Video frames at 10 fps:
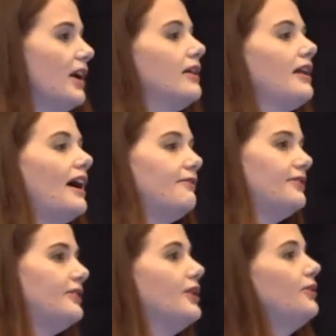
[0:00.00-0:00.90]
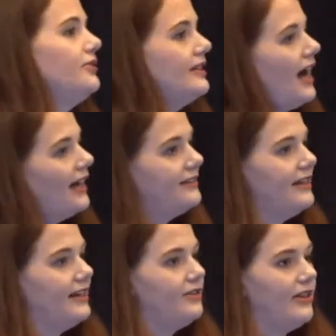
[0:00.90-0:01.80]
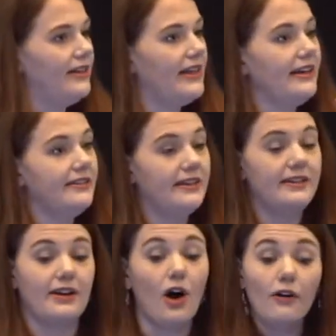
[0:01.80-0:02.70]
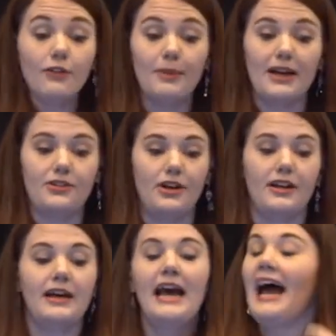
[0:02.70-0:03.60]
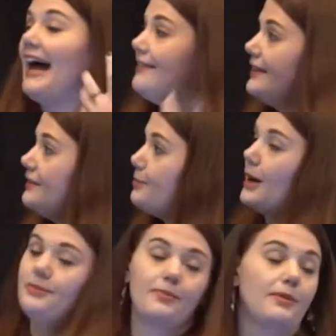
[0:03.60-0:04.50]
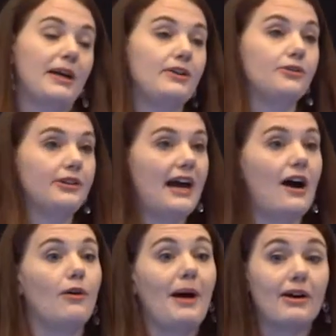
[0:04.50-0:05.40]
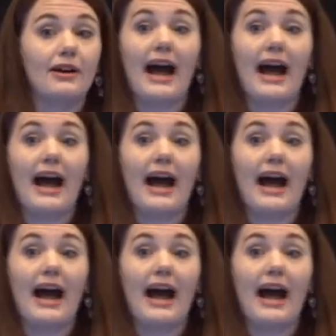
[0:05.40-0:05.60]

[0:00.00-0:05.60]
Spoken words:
online to go see Ice Age, then they send a confirmation, and this pops up on my Google Now about an